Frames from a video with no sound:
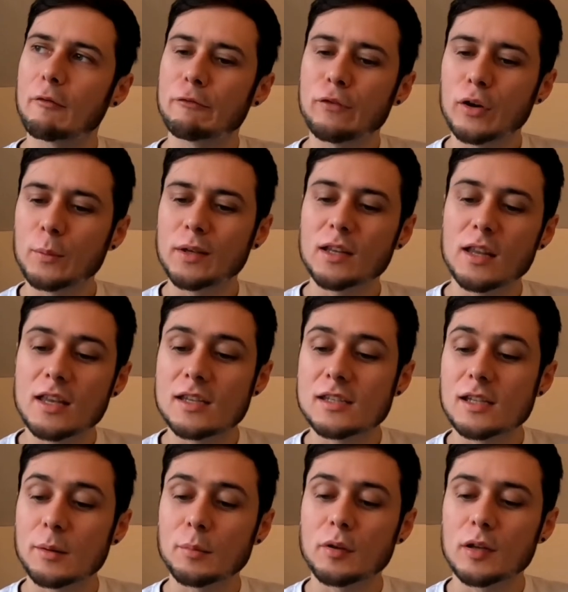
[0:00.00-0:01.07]
Following
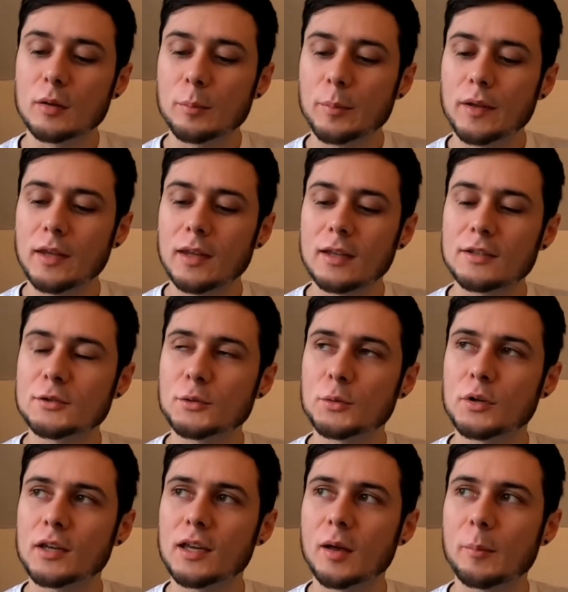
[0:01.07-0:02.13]
this, I'm going to be
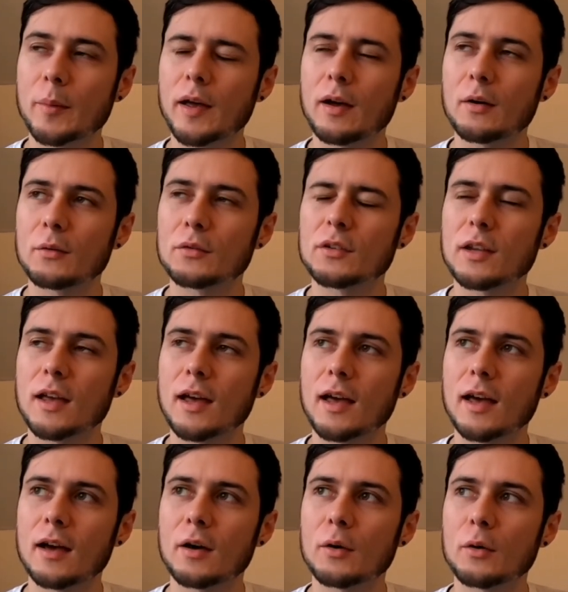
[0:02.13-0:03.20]
talking about
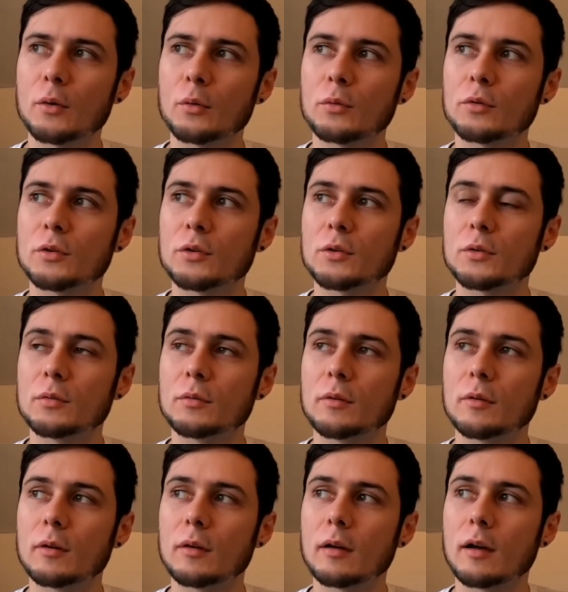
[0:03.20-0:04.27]
how
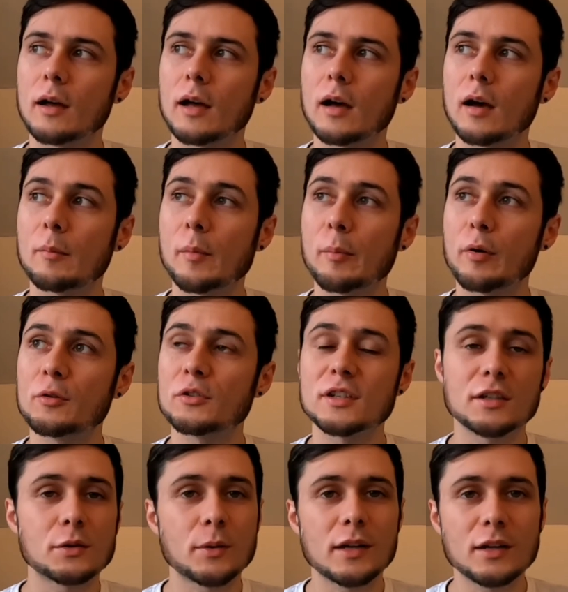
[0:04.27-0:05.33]
I'm
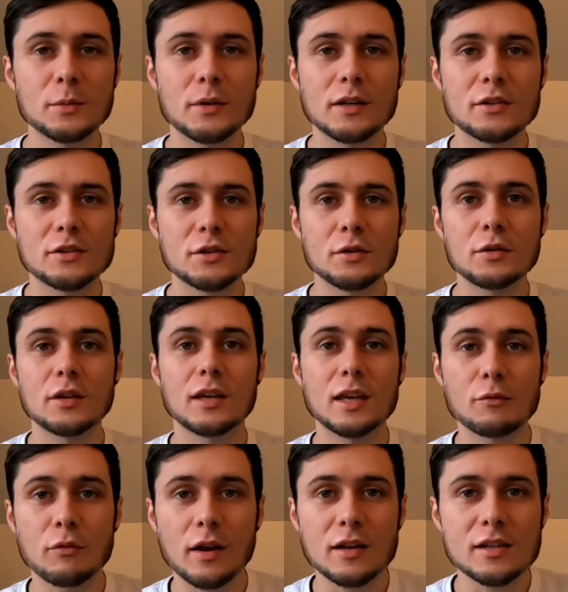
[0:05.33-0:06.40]
approaching 2022, the
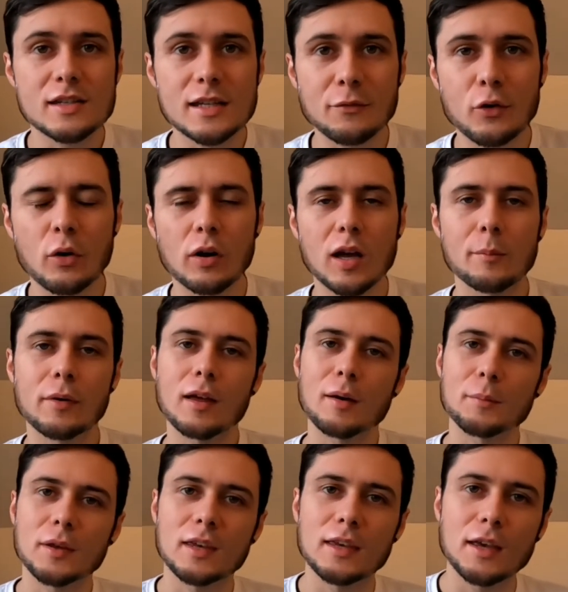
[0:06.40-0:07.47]
key races I've got coming
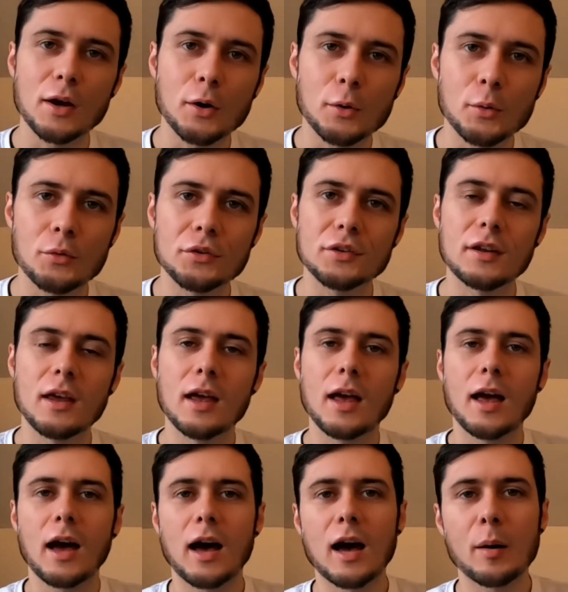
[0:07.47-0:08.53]
up, key goals,
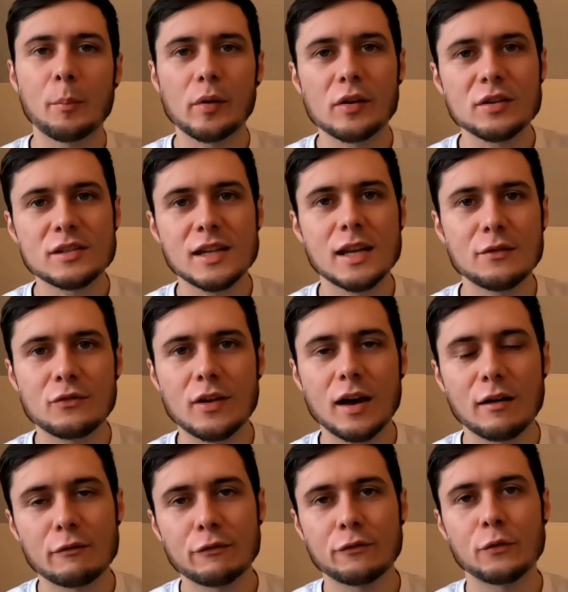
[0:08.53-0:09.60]
but I'll save
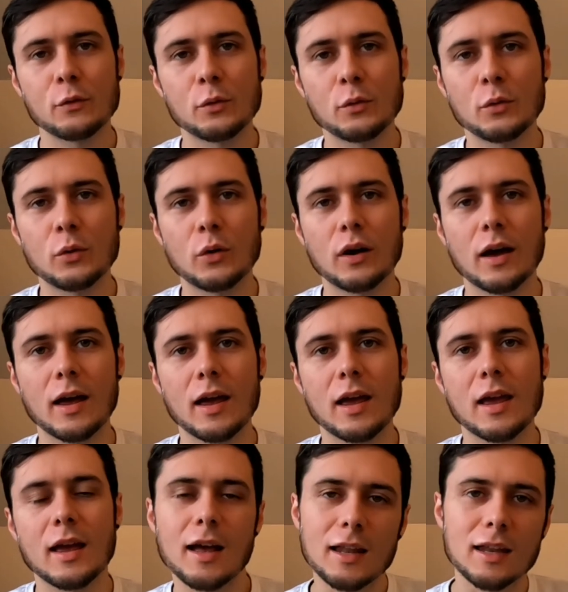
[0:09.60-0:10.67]
that for
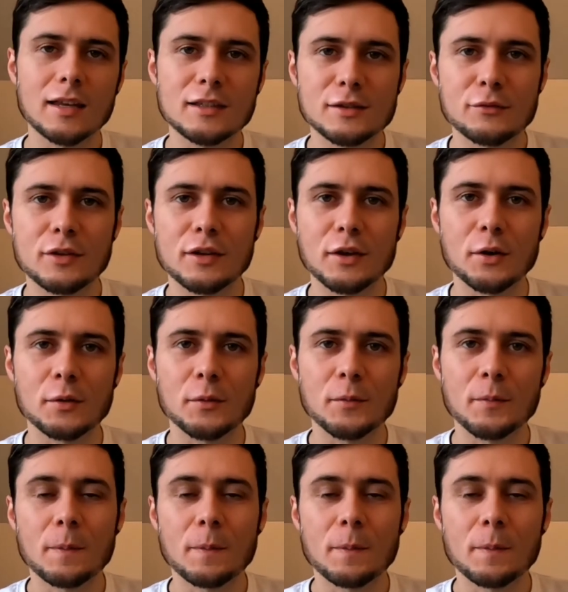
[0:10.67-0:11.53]
a later video.